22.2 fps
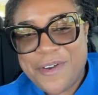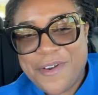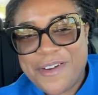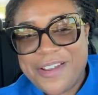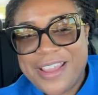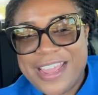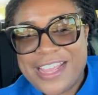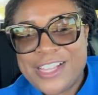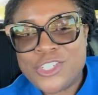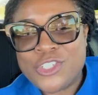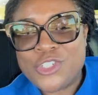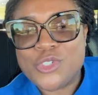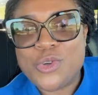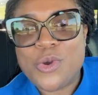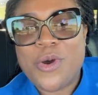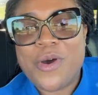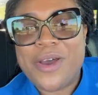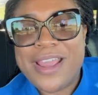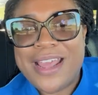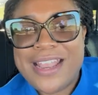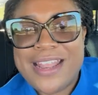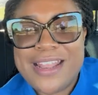know,
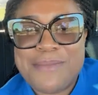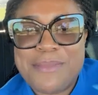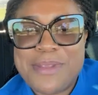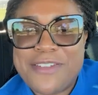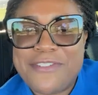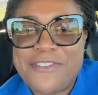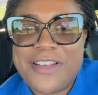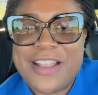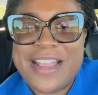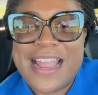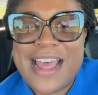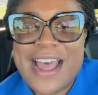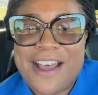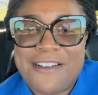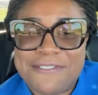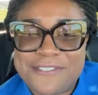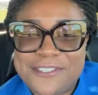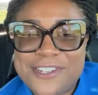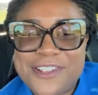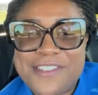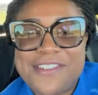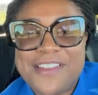enjoy a little bit of a
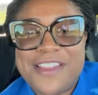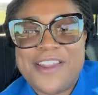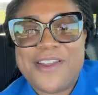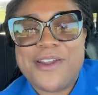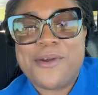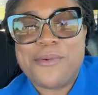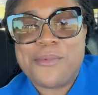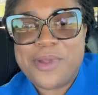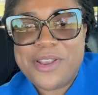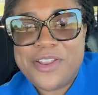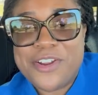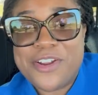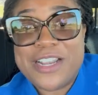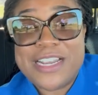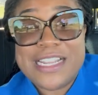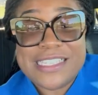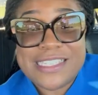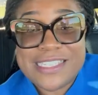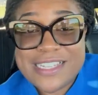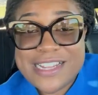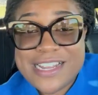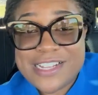laughter there when you're
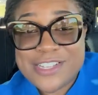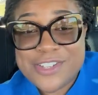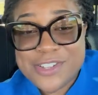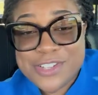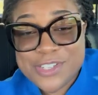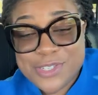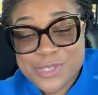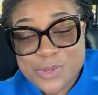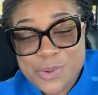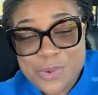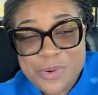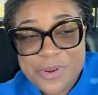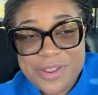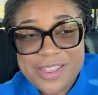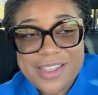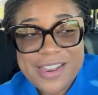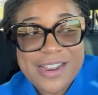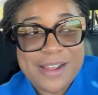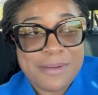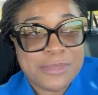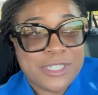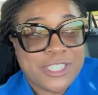listening to the story
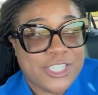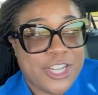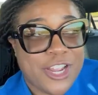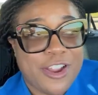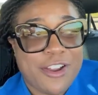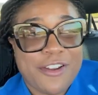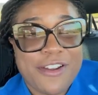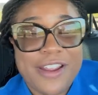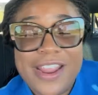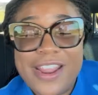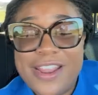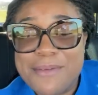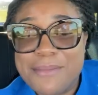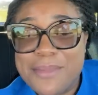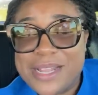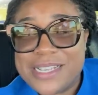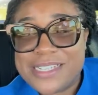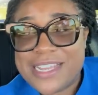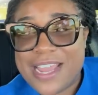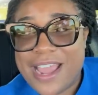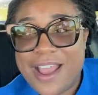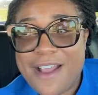that I'm sharing.
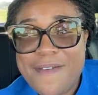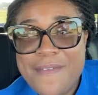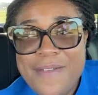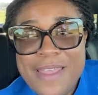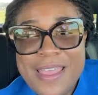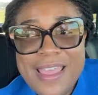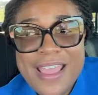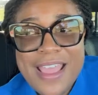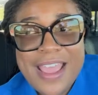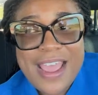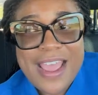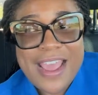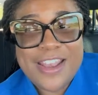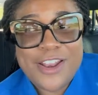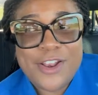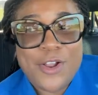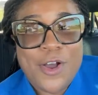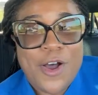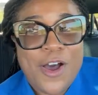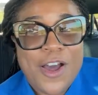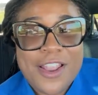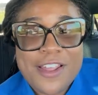But yeah, I
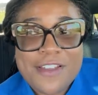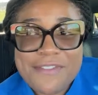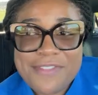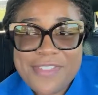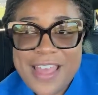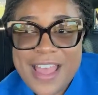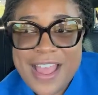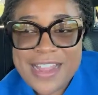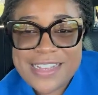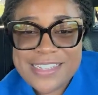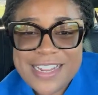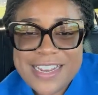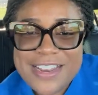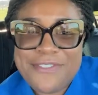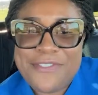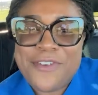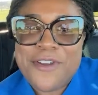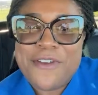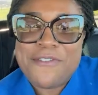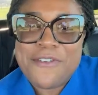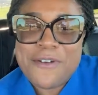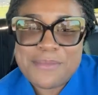did all of that. And
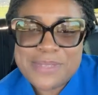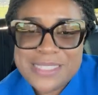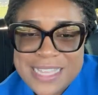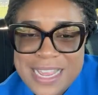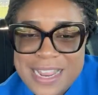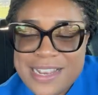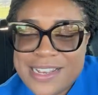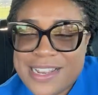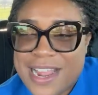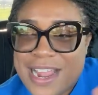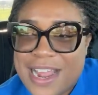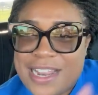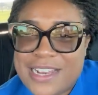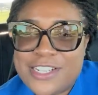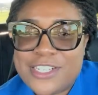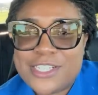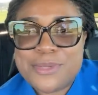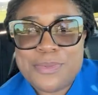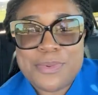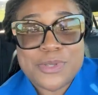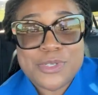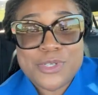if you're from St. Anne,
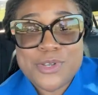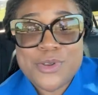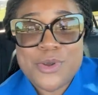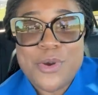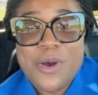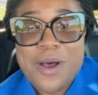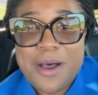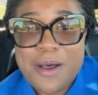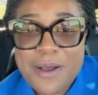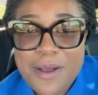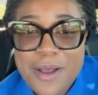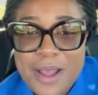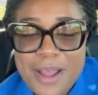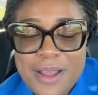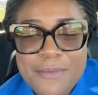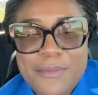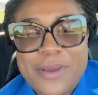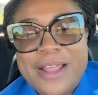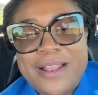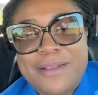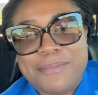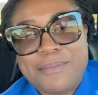you're supposed to know how,
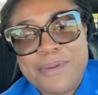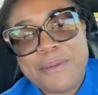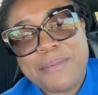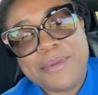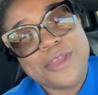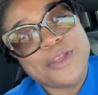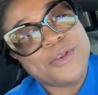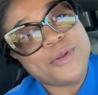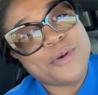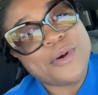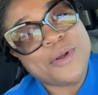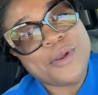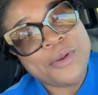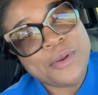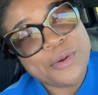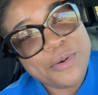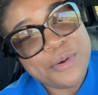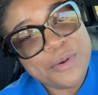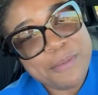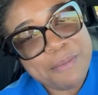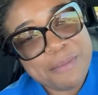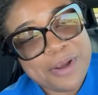well, probably you don't
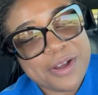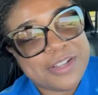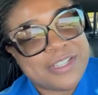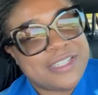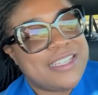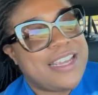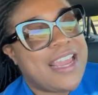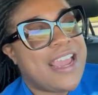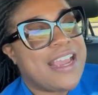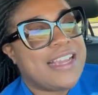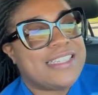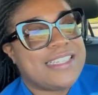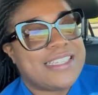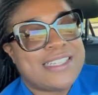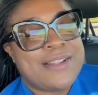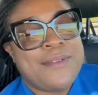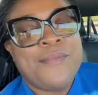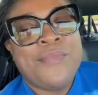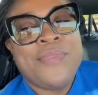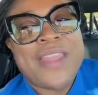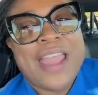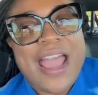know, but yes,
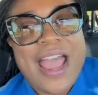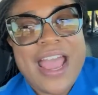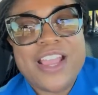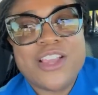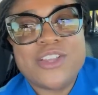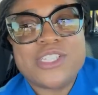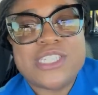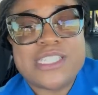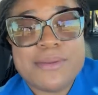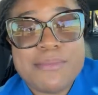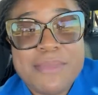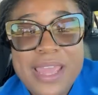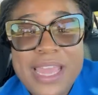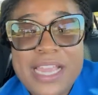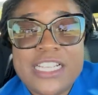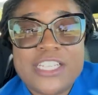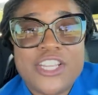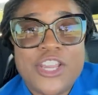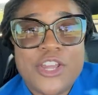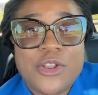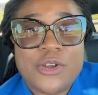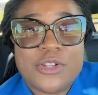I used to make,
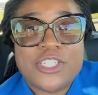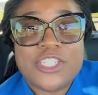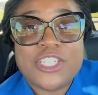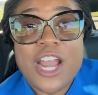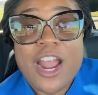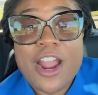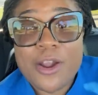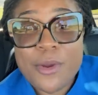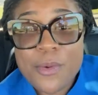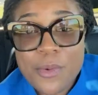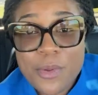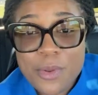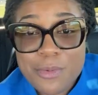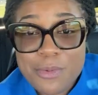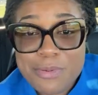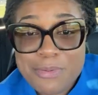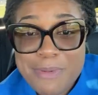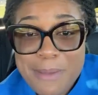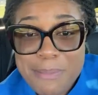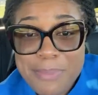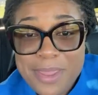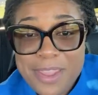you know, charcoal
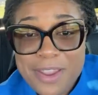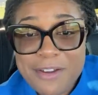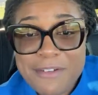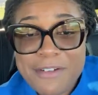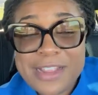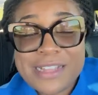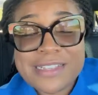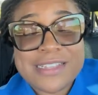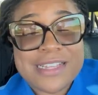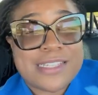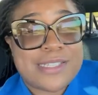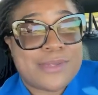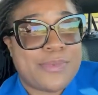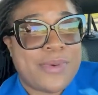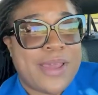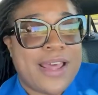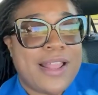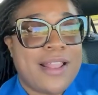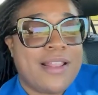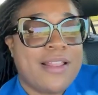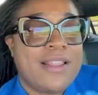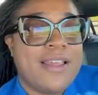with my parents as
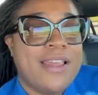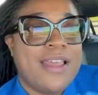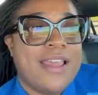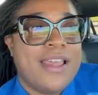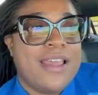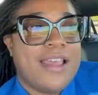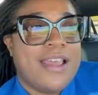well